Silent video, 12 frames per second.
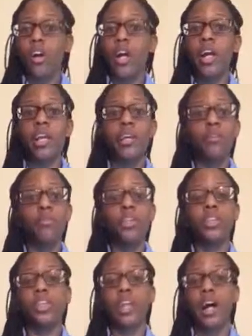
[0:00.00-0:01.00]
he
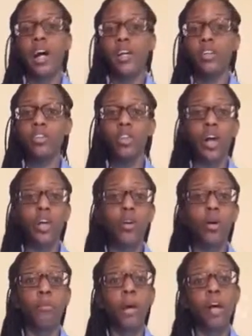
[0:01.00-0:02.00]
was not trying
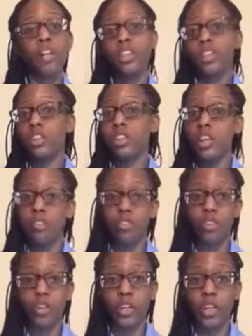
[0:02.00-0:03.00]
to abolish
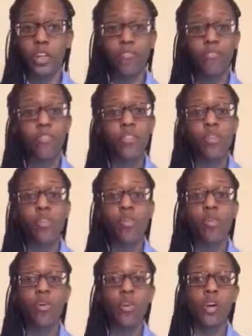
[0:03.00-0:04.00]
slavery
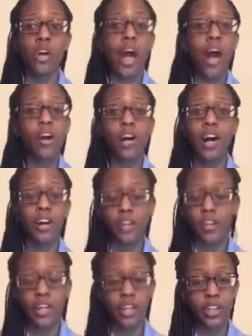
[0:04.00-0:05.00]
or outlaw it
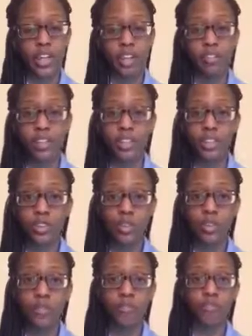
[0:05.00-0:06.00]
or anything of this
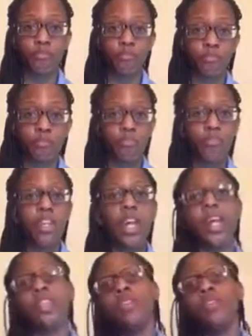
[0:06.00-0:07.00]
sort.
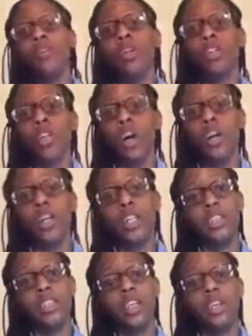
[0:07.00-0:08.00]
As a result, he
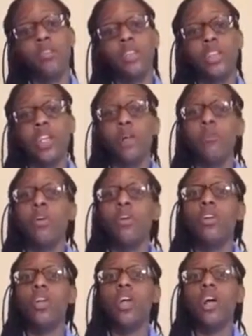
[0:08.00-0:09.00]
still was
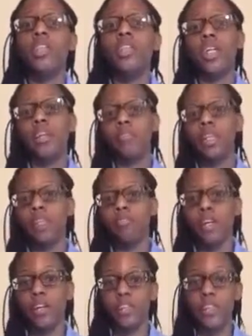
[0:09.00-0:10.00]
unable to keep the
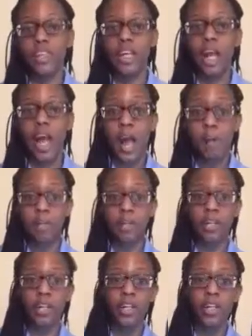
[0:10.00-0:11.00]
Confederacy
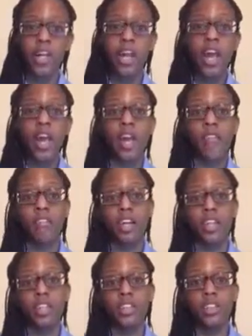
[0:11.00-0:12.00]
happy, and
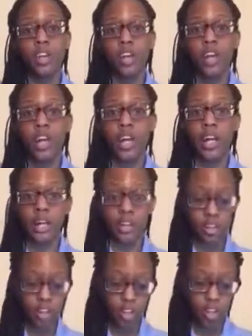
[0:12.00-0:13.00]
thus,
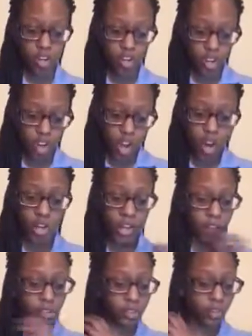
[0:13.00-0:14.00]
in on in
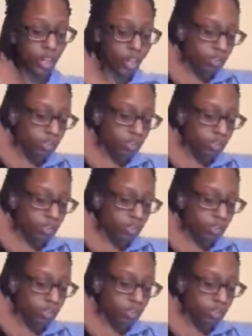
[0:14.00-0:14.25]
April